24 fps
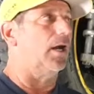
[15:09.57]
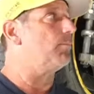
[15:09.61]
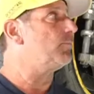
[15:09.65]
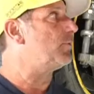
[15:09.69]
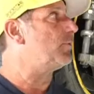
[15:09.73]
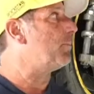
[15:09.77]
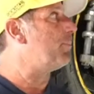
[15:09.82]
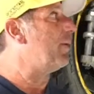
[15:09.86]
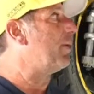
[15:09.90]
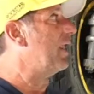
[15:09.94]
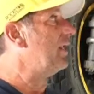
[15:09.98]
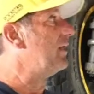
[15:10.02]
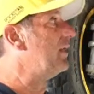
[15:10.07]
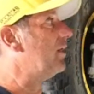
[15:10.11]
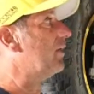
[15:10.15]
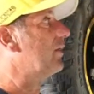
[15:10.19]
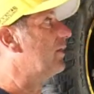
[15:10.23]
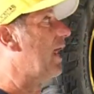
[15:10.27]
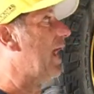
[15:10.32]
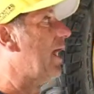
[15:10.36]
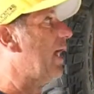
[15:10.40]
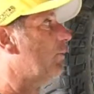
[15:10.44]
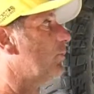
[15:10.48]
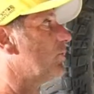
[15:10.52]
Depending on
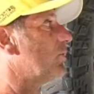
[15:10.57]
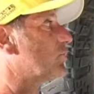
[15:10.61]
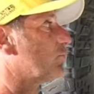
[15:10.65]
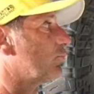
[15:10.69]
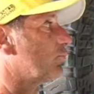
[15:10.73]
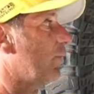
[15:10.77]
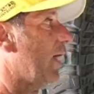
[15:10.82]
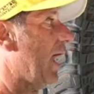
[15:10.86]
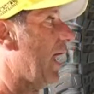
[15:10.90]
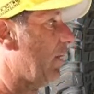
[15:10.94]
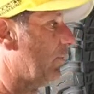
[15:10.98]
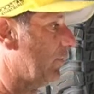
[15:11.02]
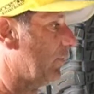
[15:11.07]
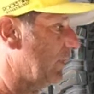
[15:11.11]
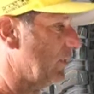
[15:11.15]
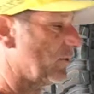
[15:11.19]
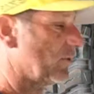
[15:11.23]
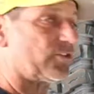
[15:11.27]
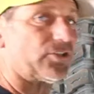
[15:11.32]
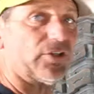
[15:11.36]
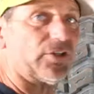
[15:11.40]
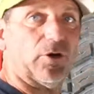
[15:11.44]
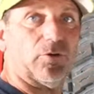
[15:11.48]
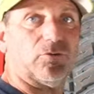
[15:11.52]
how it's
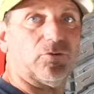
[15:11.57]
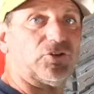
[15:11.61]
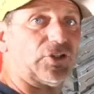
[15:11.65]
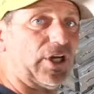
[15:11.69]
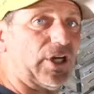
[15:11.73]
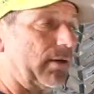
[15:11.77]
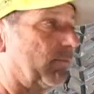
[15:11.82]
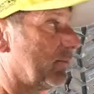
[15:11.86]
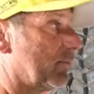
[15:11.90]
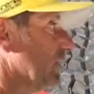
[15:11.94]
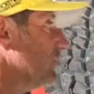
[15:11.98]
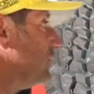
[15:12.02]
routed. So, James,